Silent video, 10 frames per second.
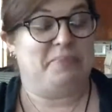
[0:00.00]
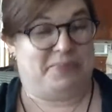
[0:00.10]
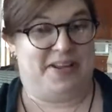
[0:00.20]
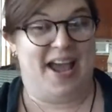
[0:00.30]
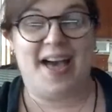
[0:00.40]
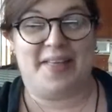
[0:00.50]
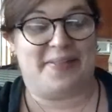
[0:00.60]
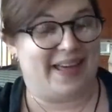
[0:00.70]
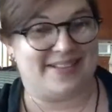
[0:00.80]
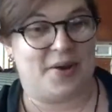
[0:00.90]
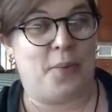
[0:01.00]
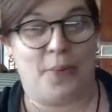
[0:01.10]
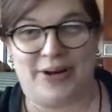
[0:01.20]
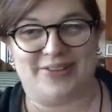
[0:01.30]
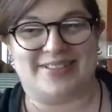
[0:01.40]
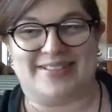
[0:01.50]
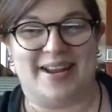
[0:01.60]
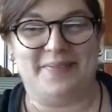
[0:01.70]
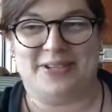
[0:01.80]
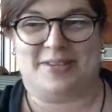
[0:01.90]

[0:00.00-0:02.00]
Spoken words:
yeah, that's a weird statement